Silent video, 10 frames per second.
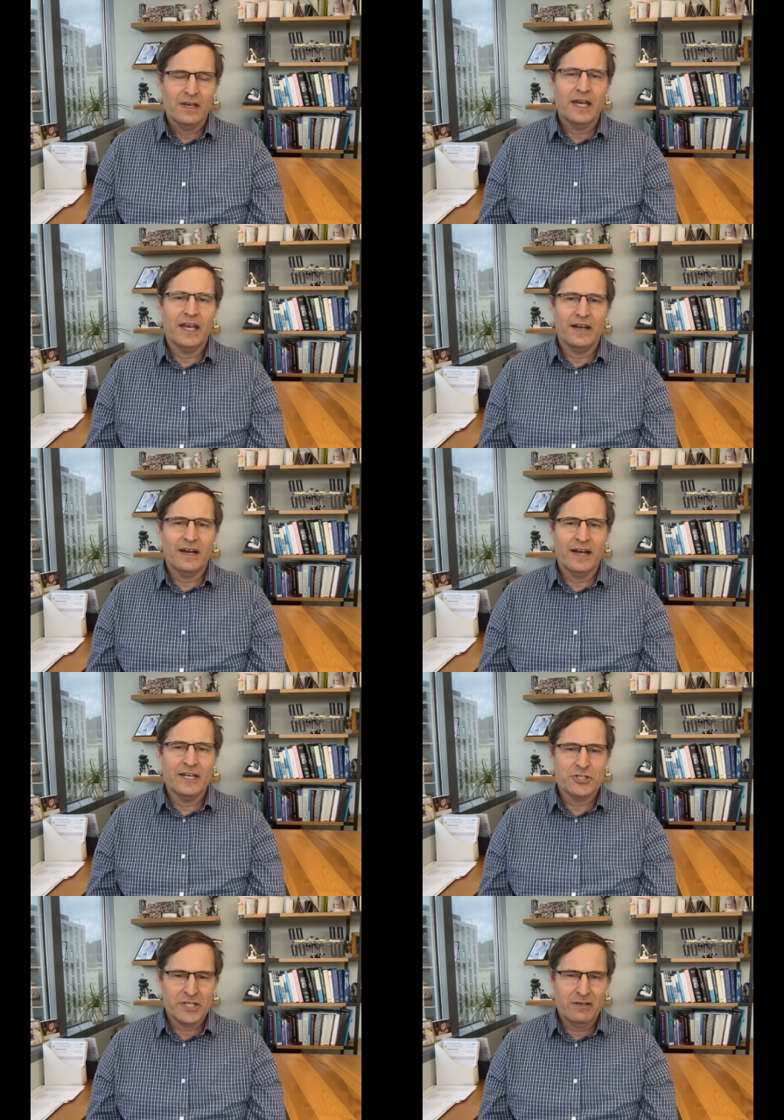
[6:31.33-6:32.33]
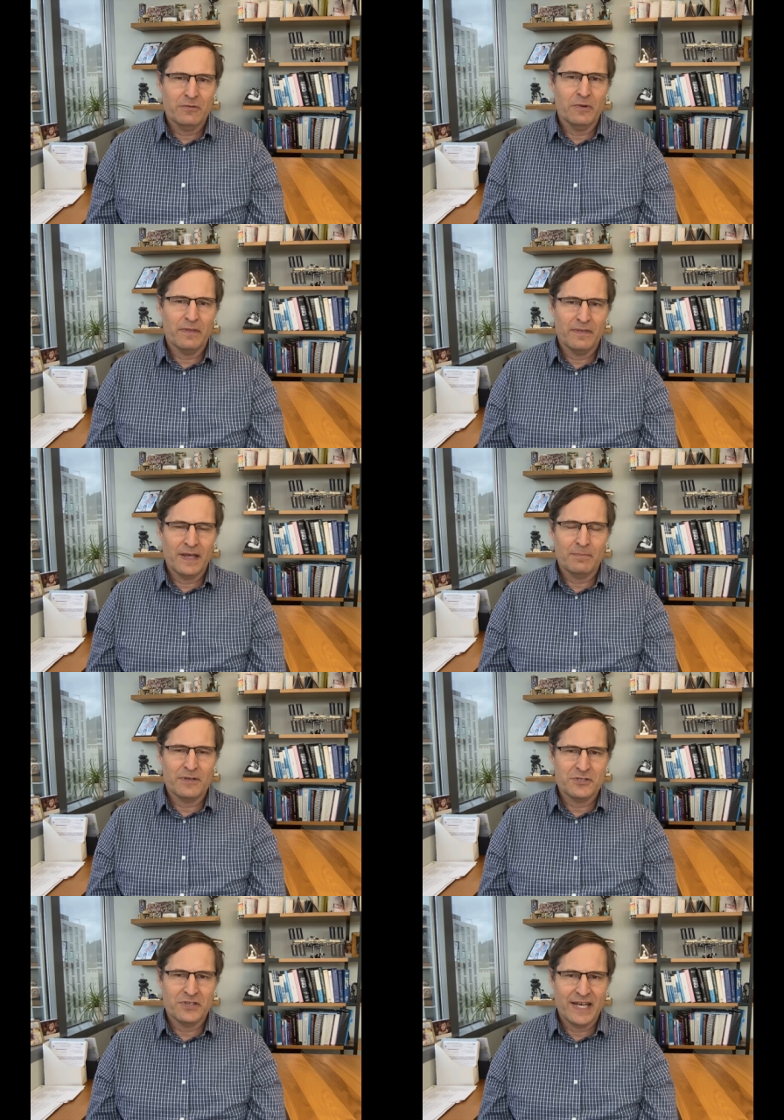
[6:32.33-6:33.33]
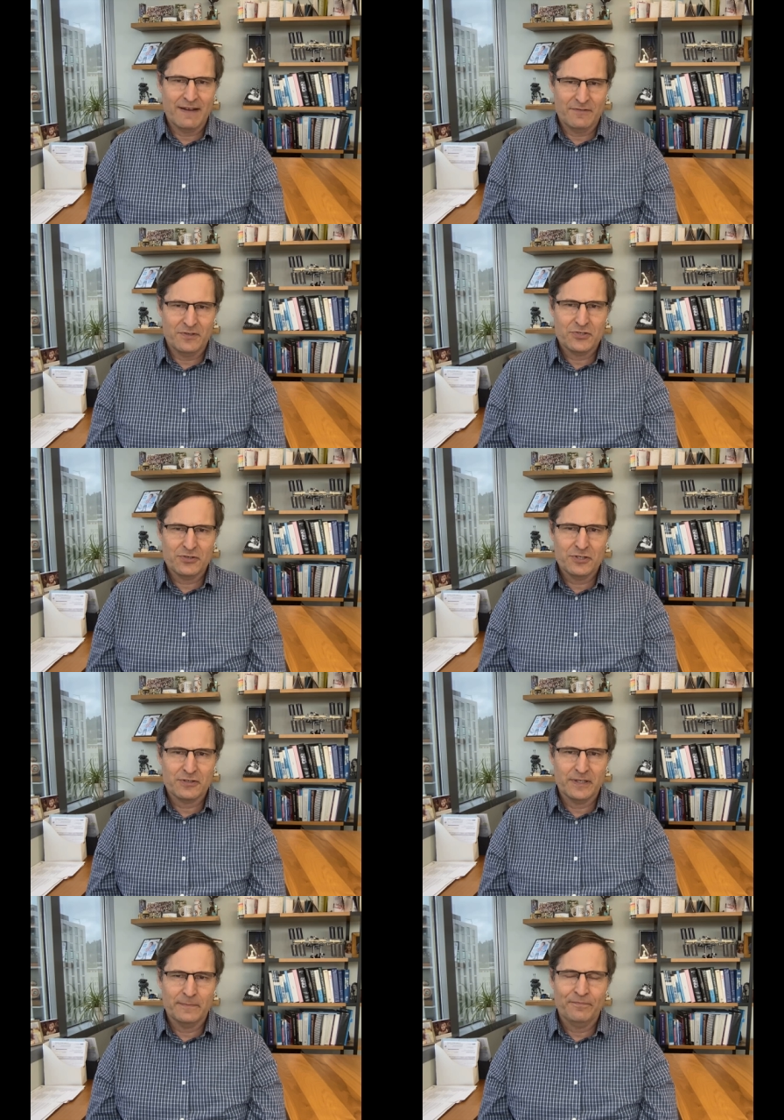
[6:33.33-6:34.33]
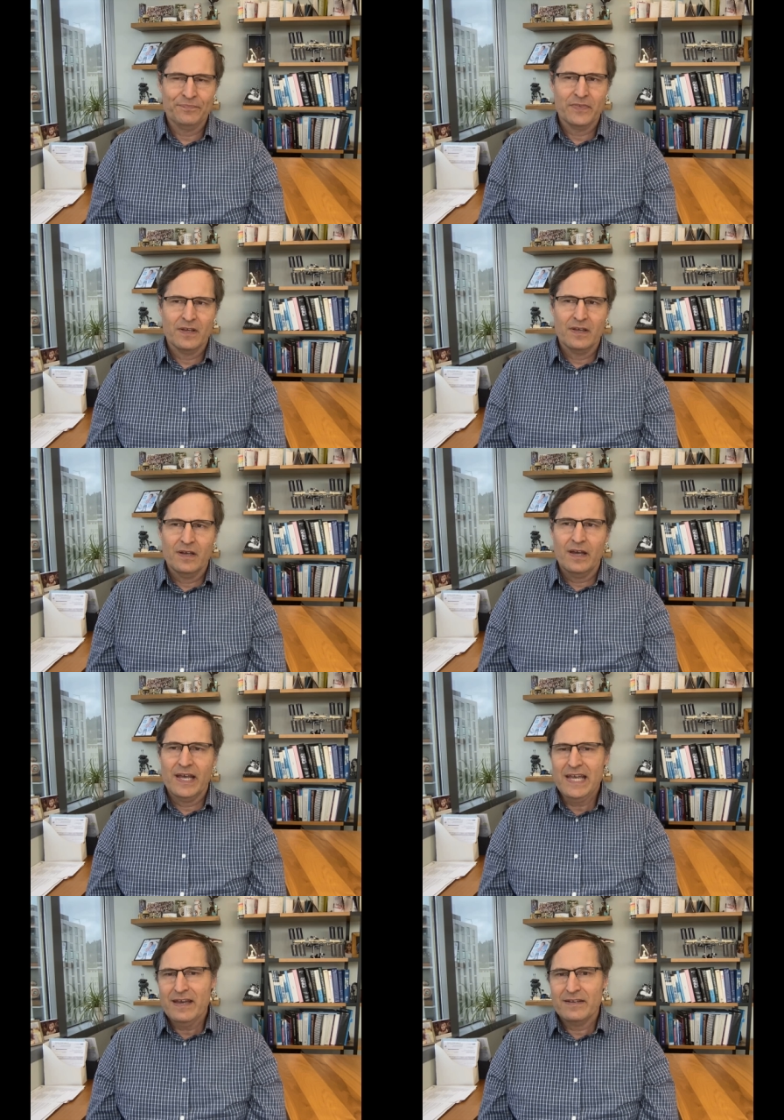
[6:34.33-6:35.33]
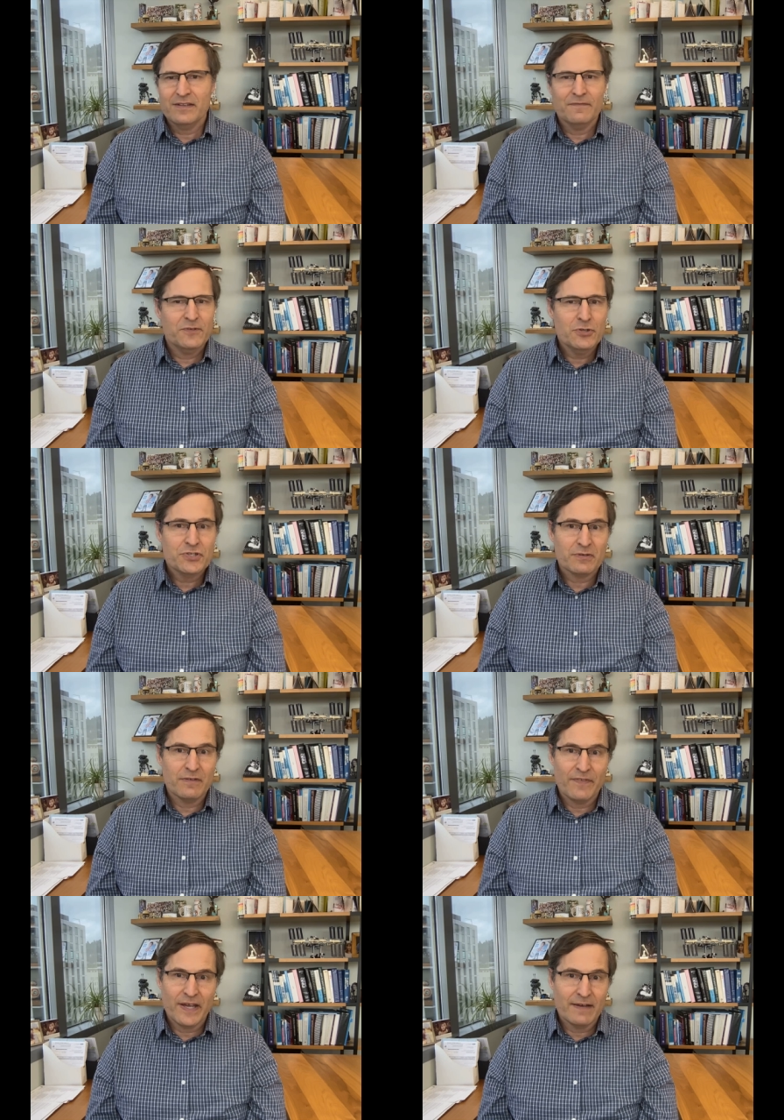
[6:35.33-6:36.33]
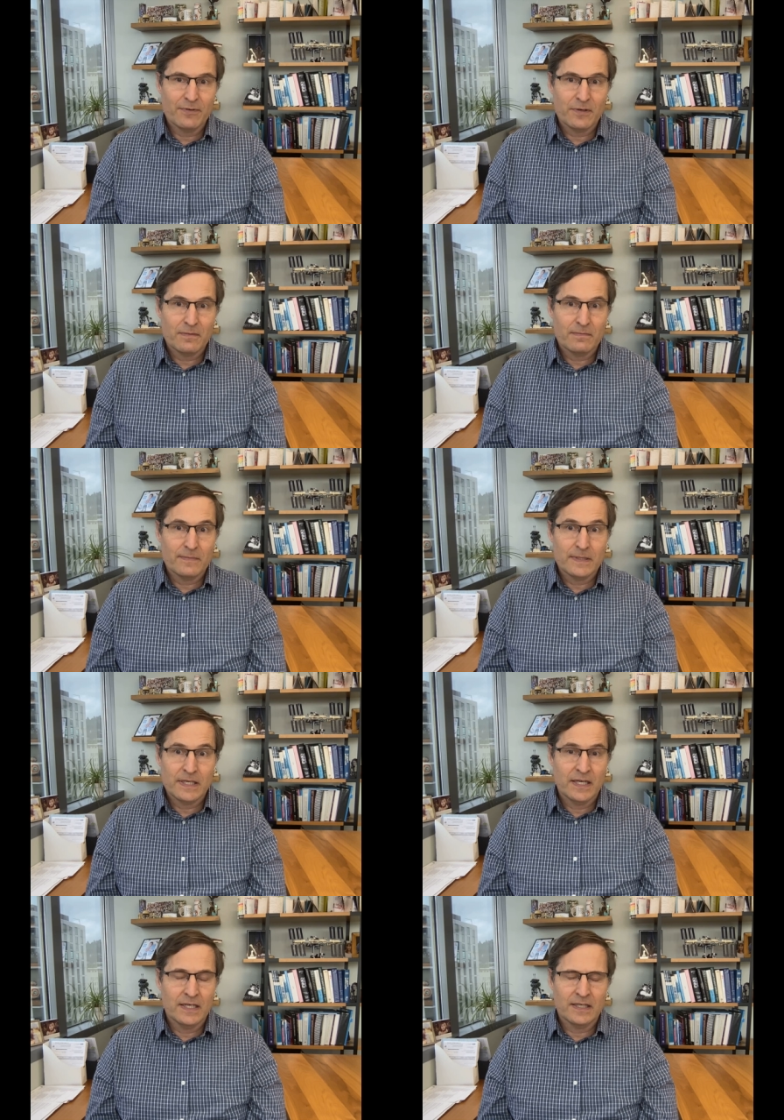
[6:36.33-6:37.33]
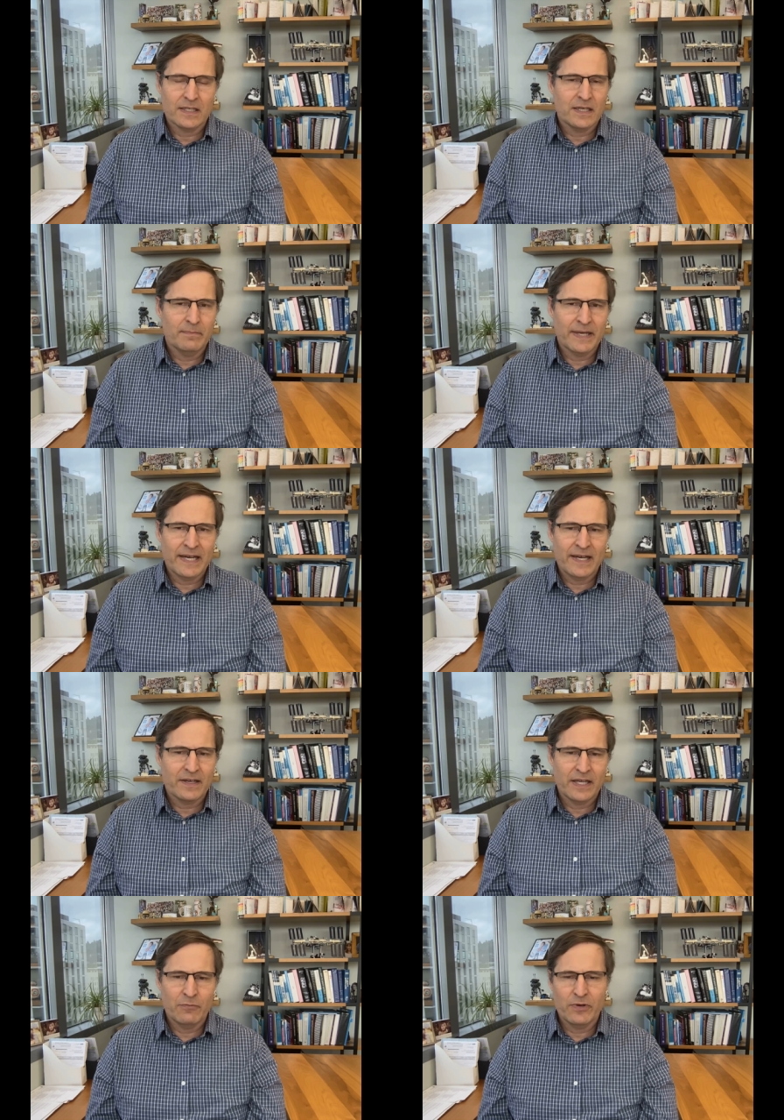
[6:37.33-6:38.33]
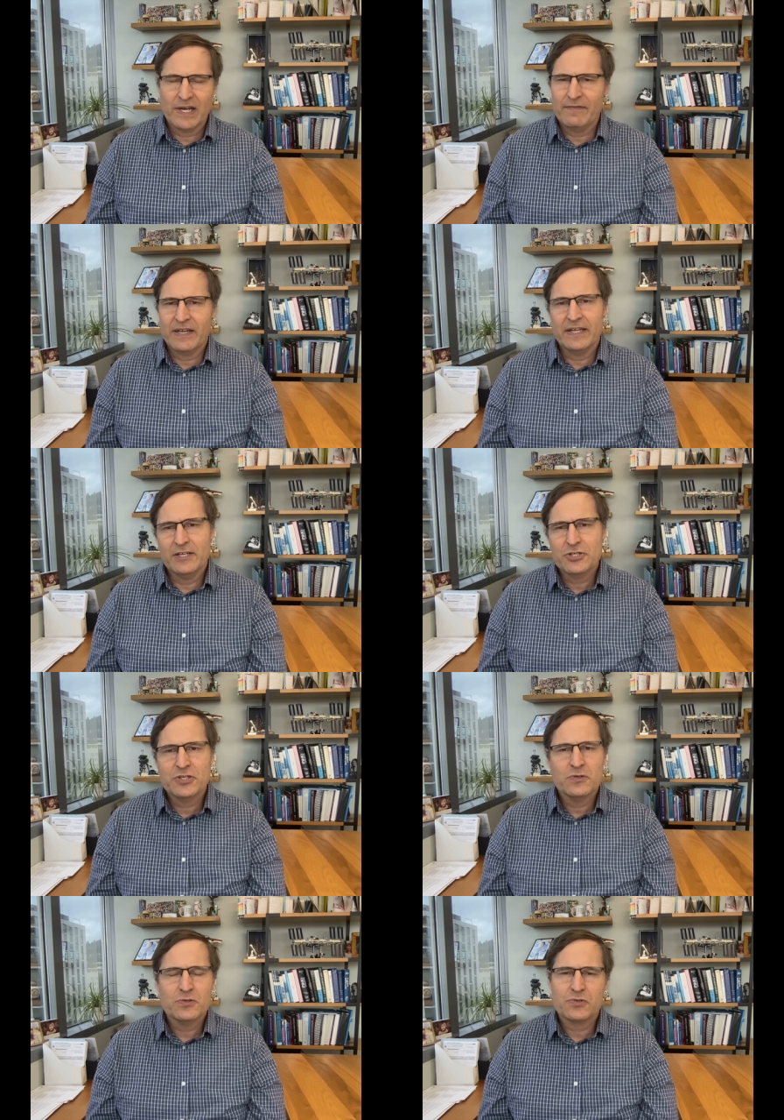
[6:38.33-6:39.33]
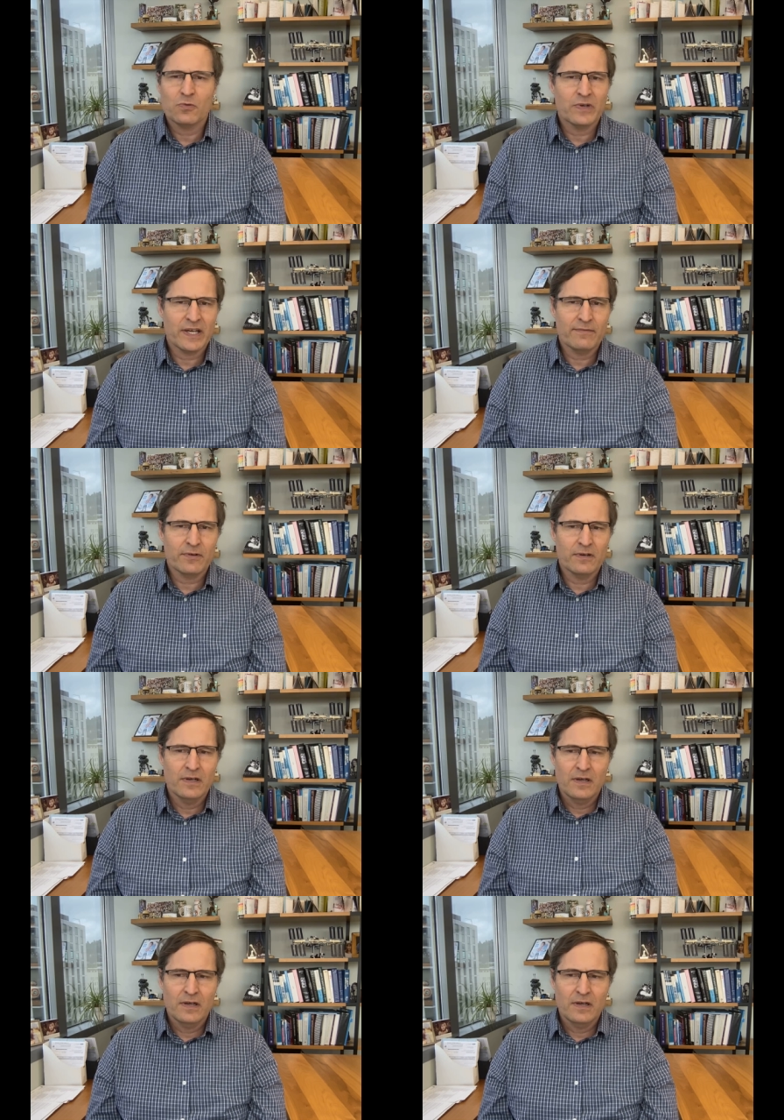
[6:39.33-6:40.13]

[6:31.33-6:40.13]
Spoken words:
and I share it with that person after the surgery. And in the future, if they ever come back and we're having any issues or whatever,